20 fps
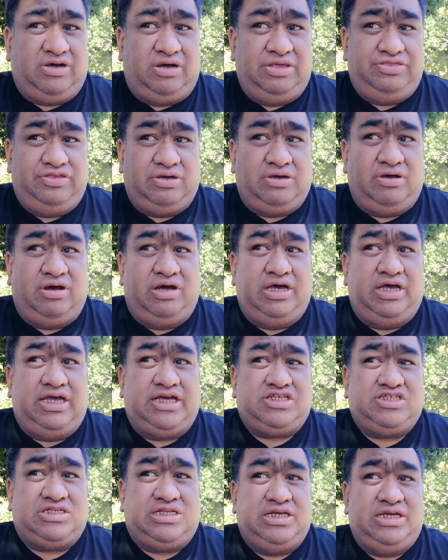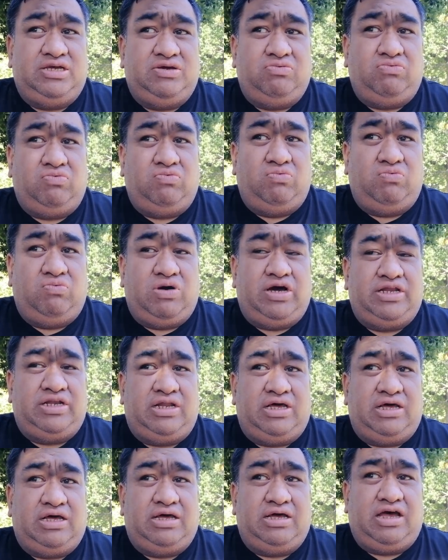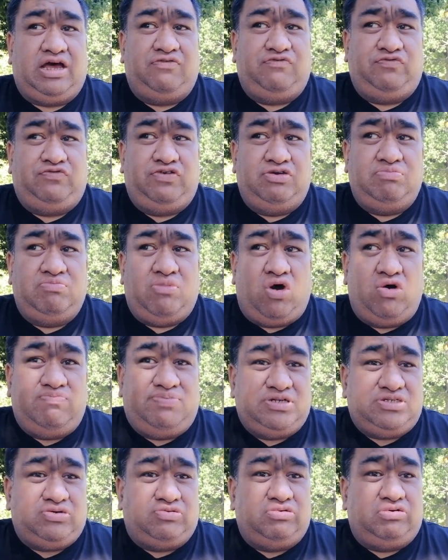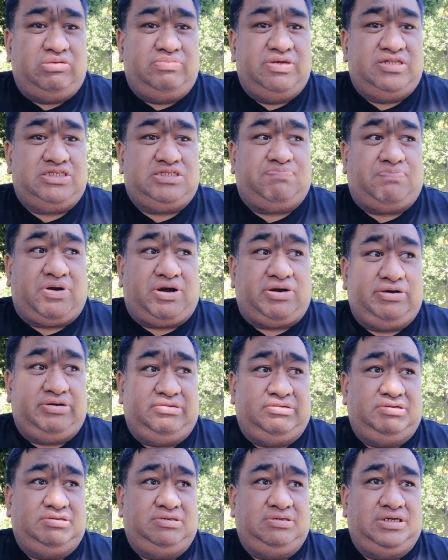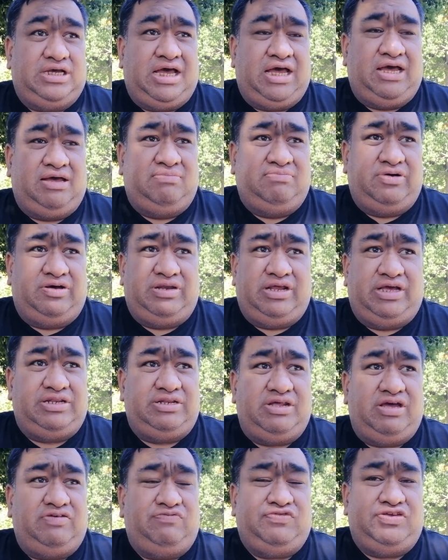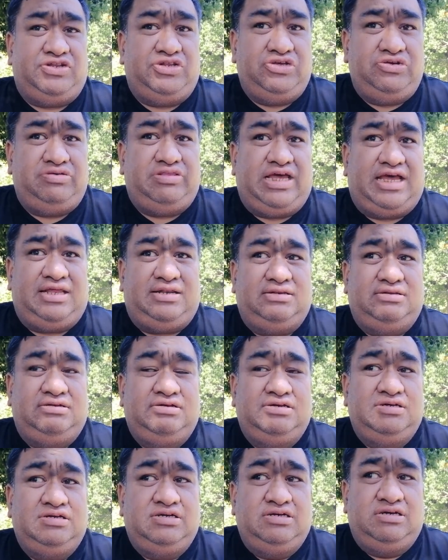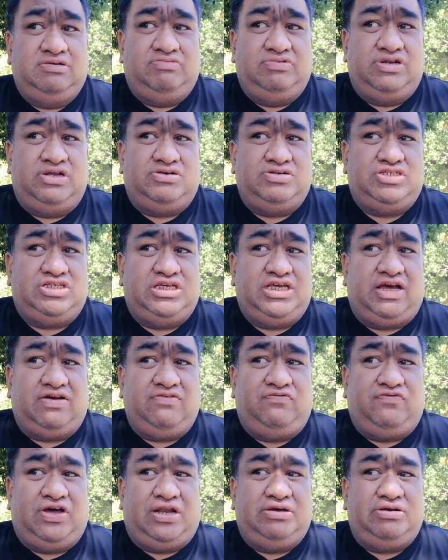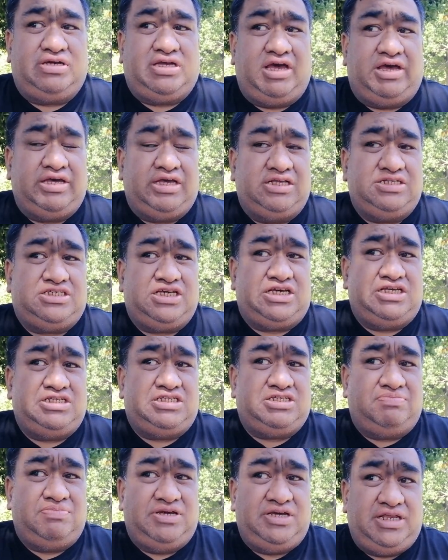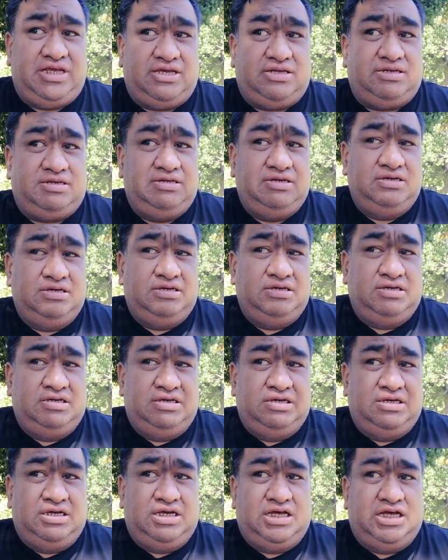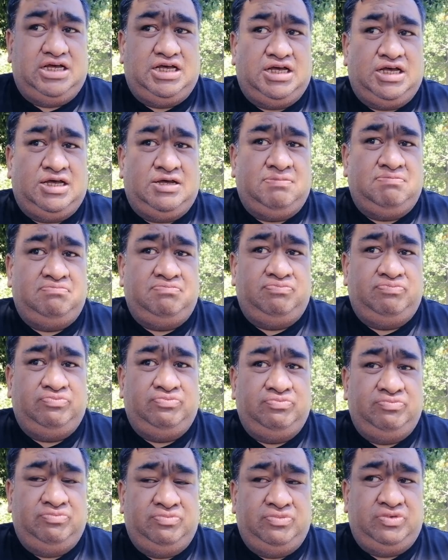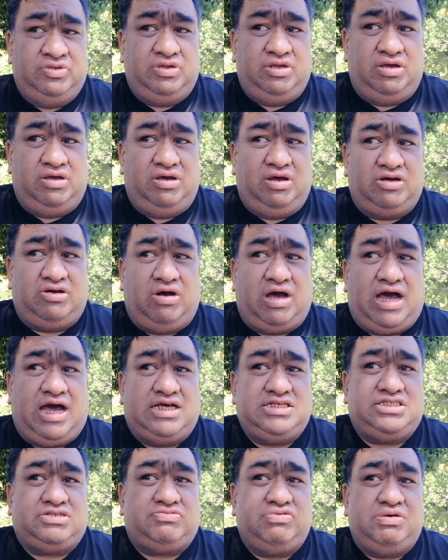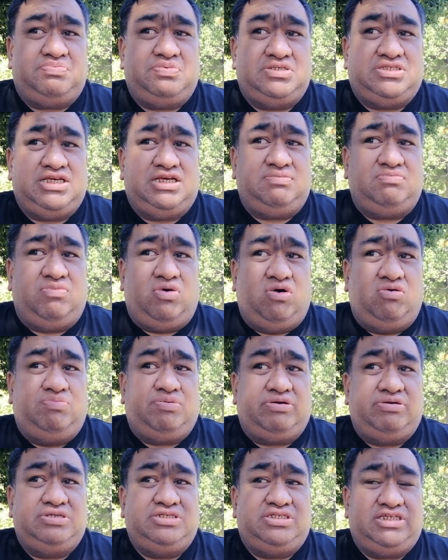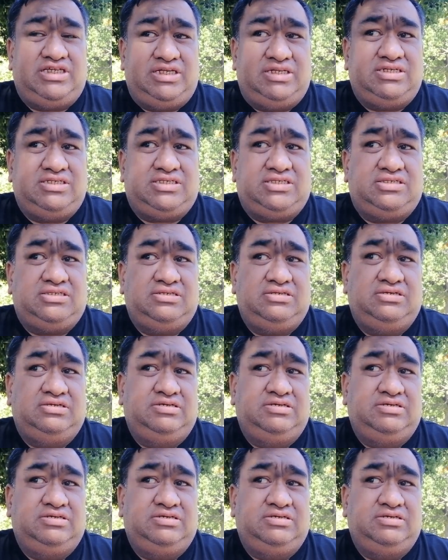think I actually won a few Marlborough tournaments, bro. I don't know if you knew that. When I was a young fellow going into intermediate, I got asked to represent Marlborough in tennis,